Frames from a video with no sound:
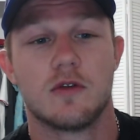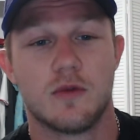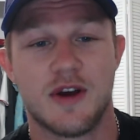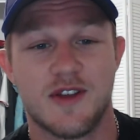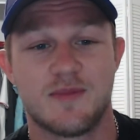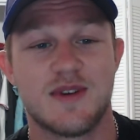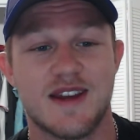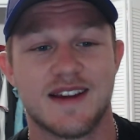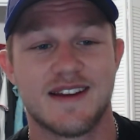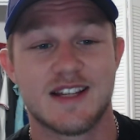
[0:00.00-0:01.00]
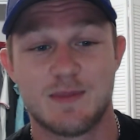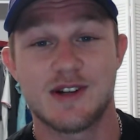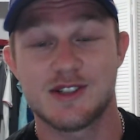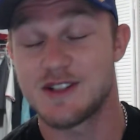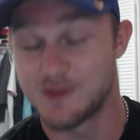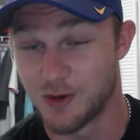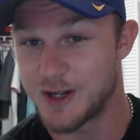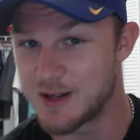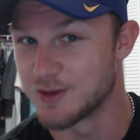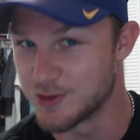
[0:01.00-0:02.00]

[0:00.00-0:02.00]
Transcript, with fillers: with it being, especially if Notre Dame